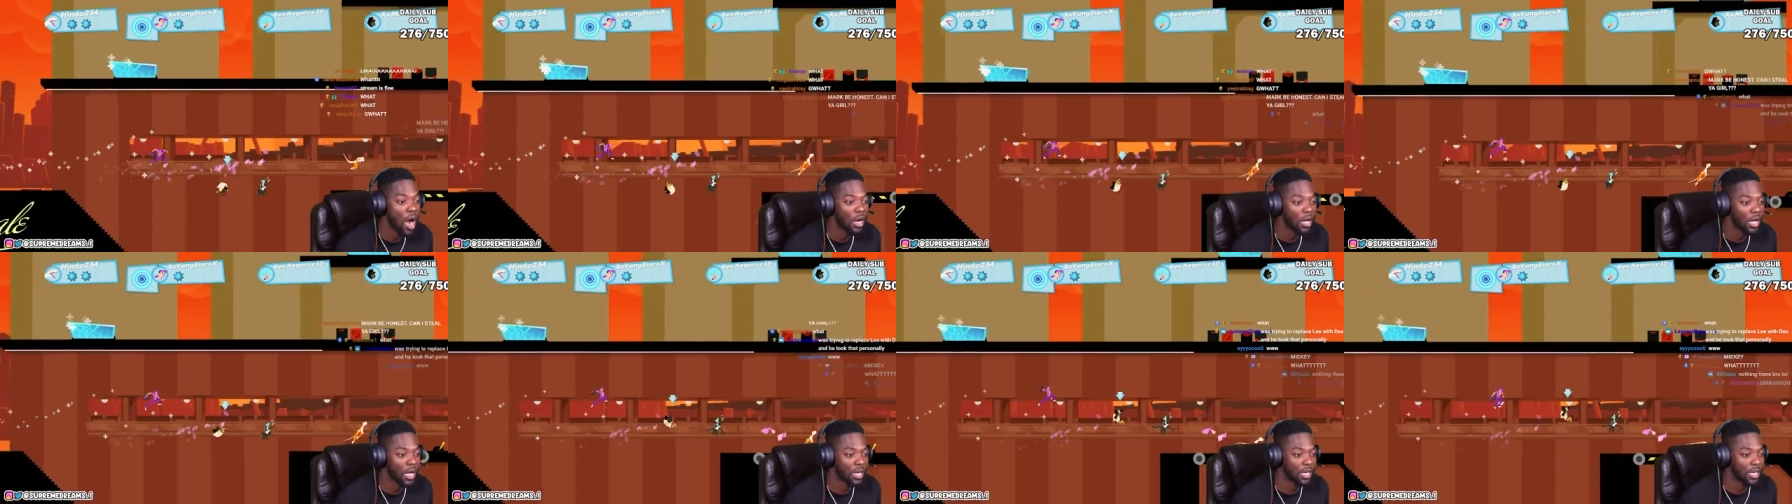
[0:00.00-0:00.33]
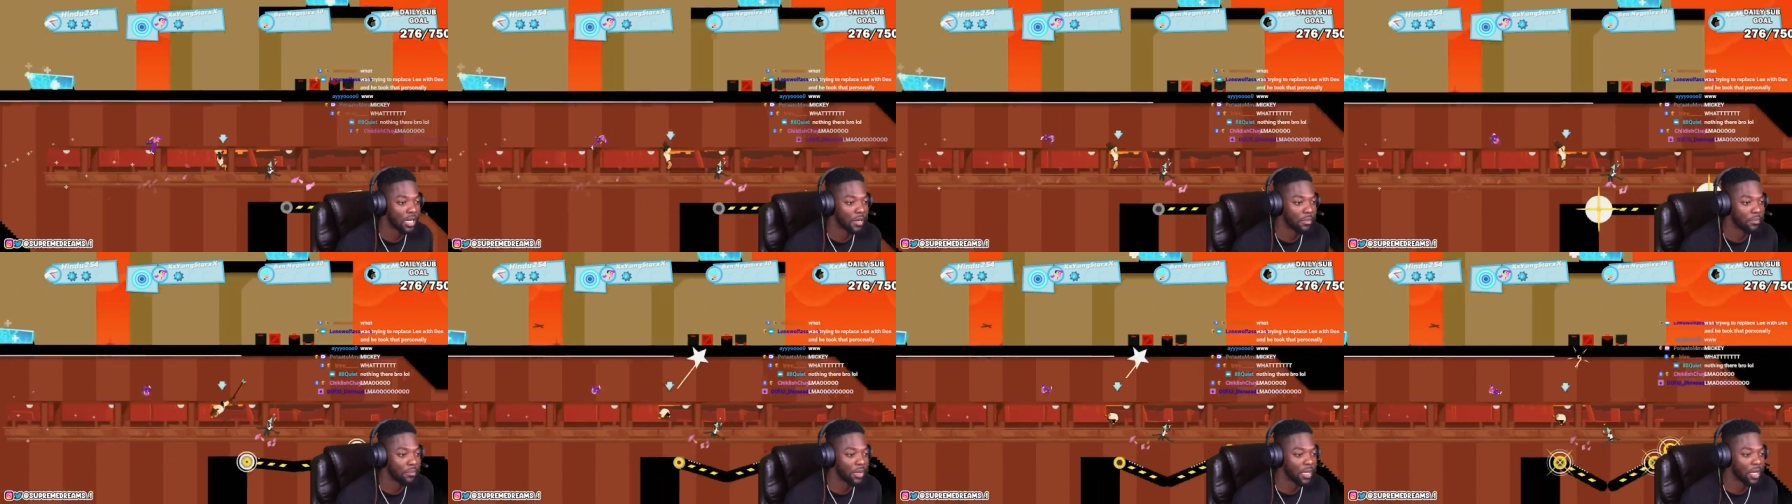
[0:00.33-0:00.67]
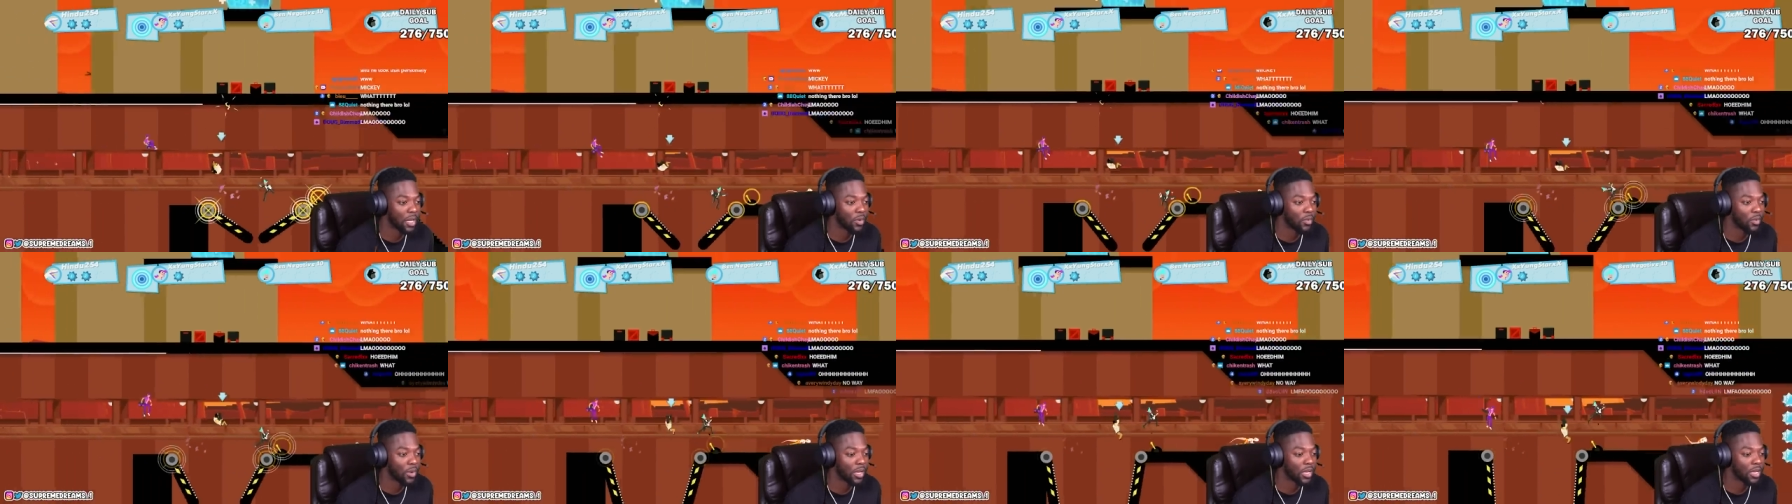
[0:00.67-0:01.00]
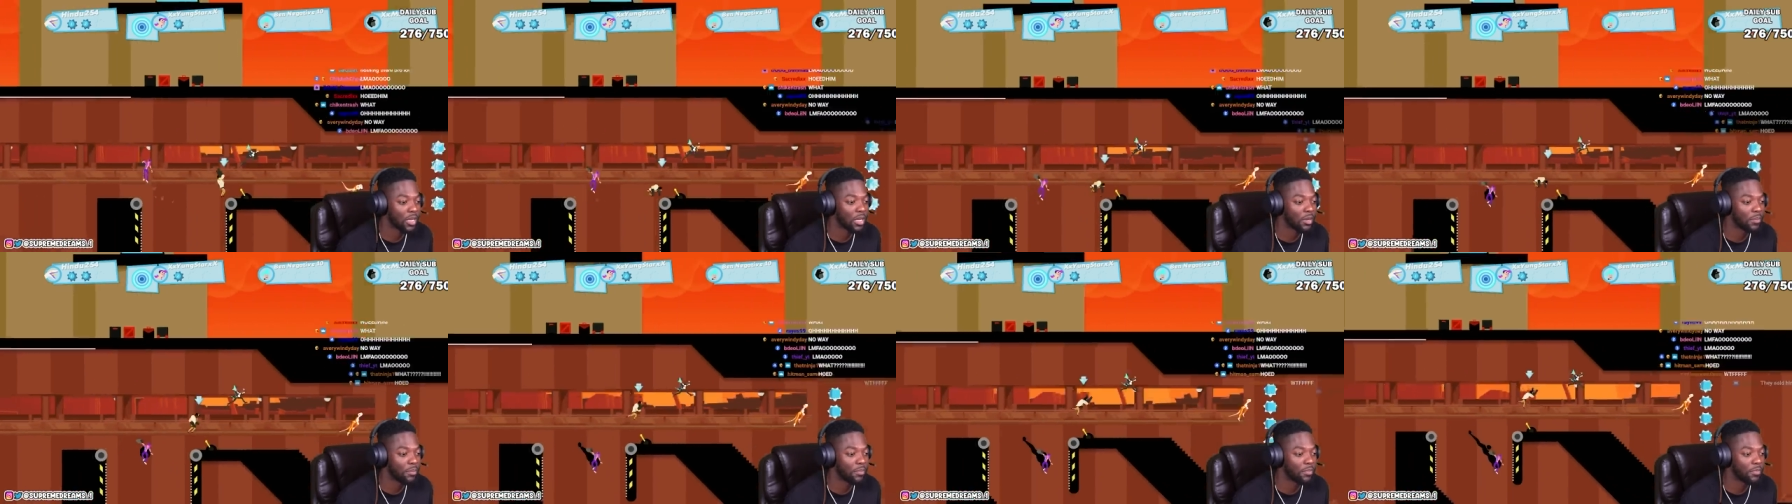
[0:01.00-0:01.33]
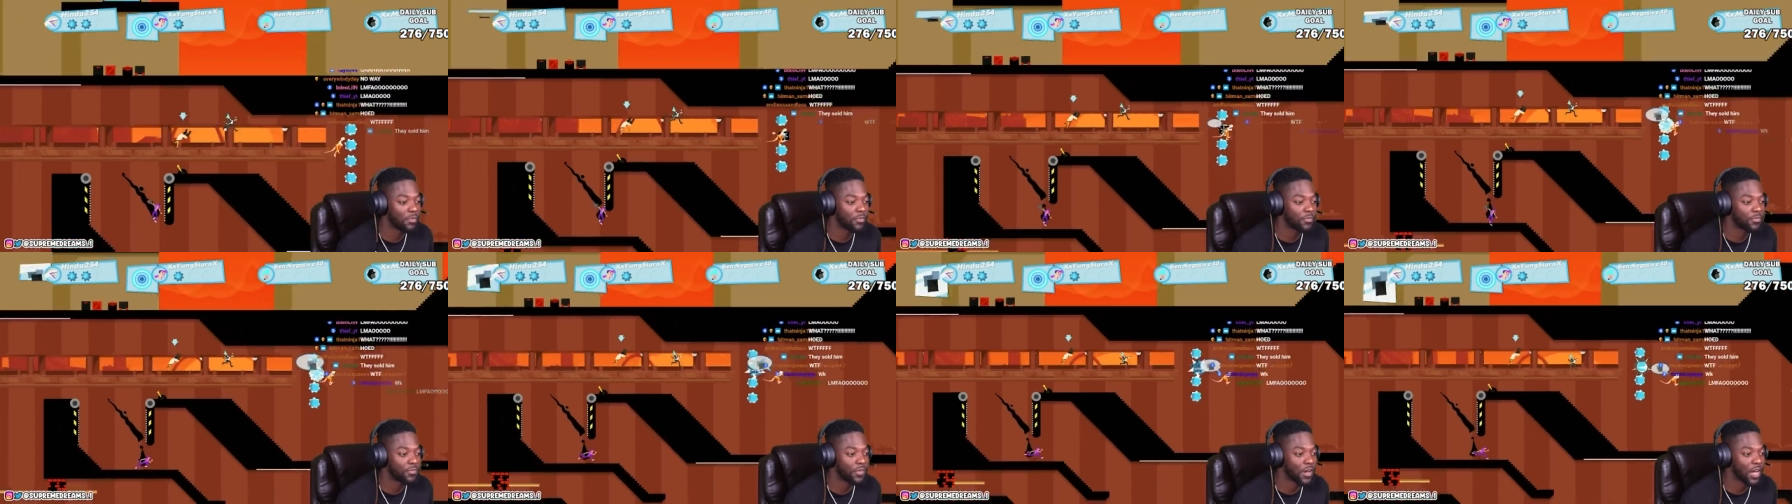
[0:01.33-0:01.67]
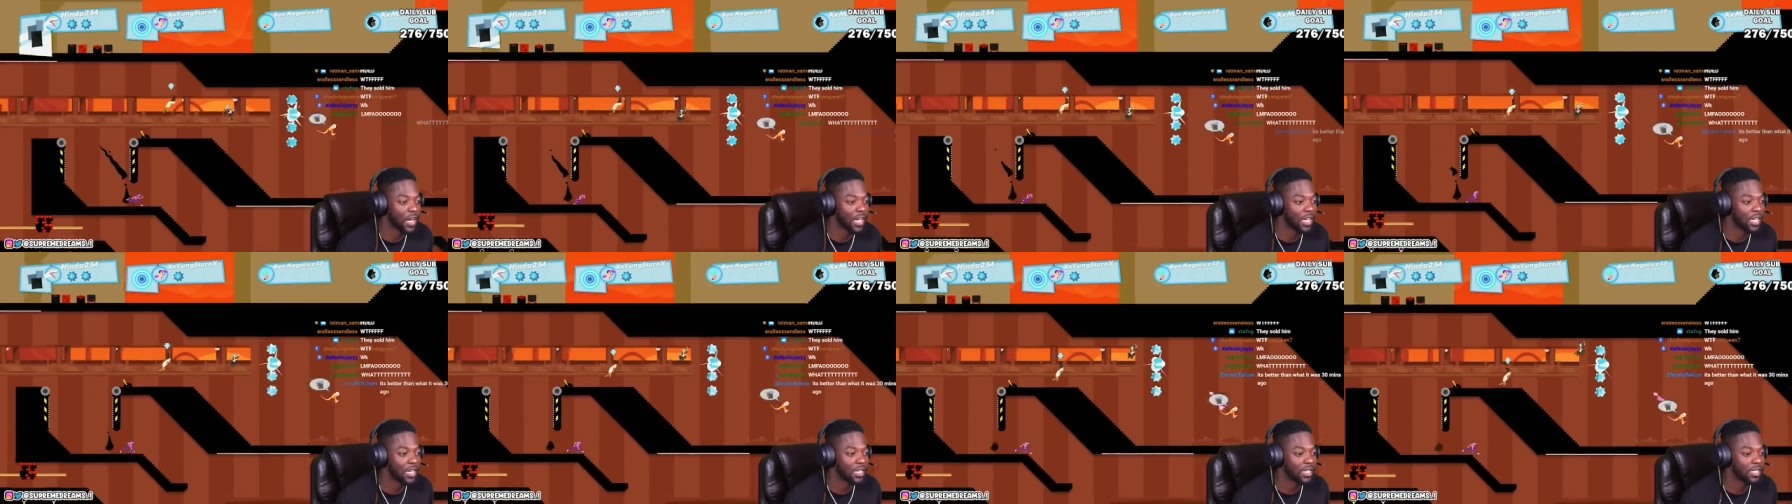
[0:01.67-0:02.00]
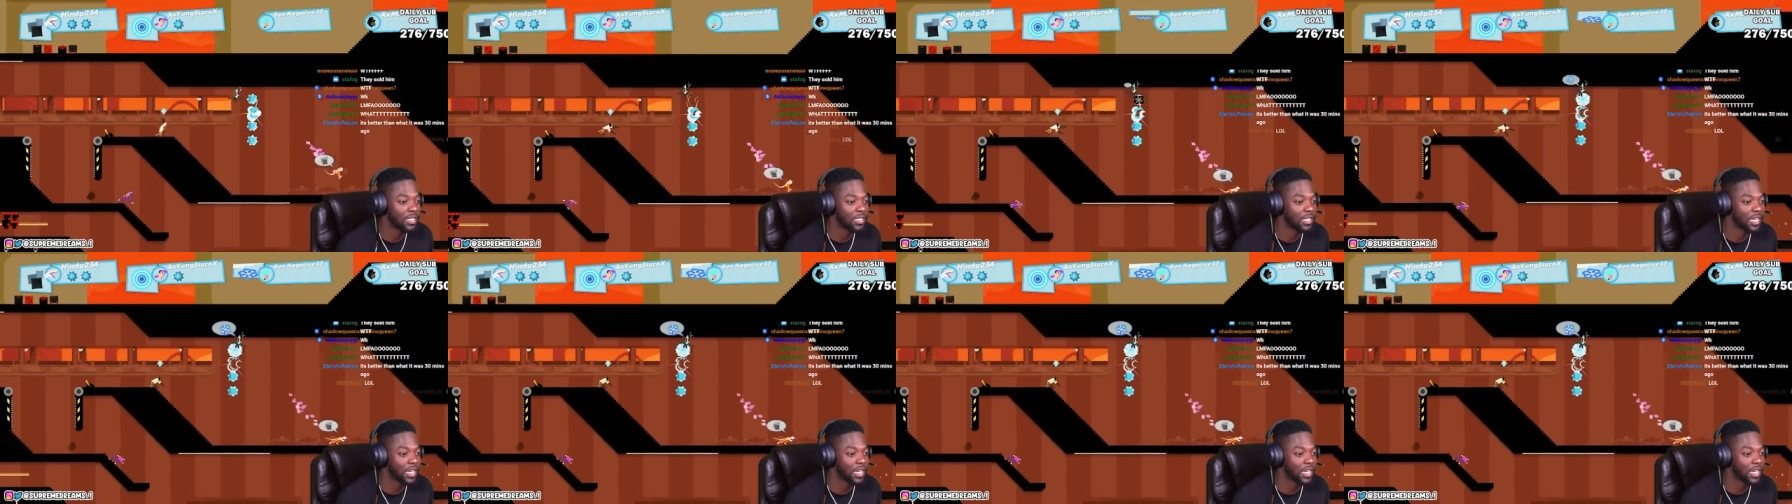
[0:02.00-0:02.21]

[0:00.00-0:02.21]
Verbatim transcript: Oh, they fucking hold me.